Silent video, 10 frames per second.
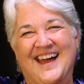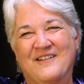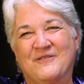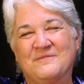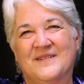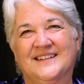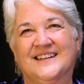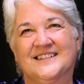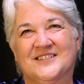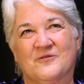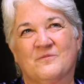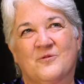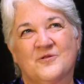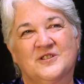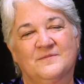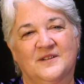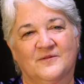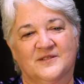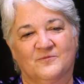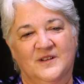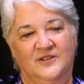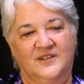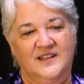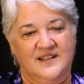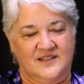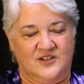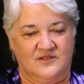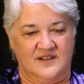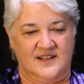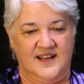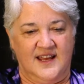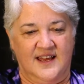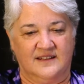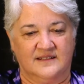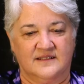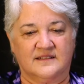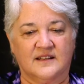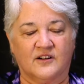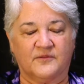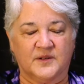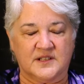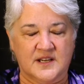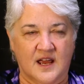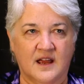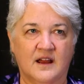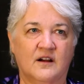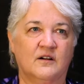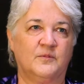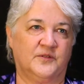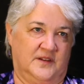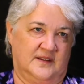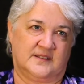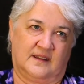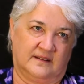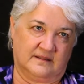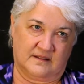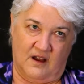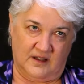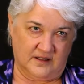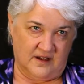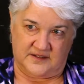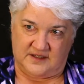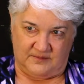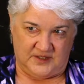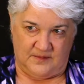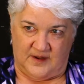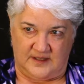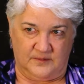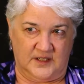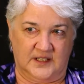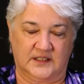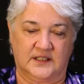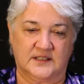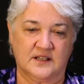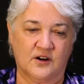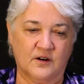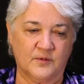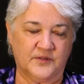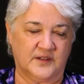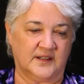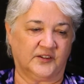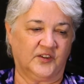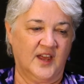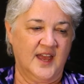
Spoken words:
And what made that so important to me was we look at history, and there have been terrible things, like the Holocaust comes to mind immediately, terrible things.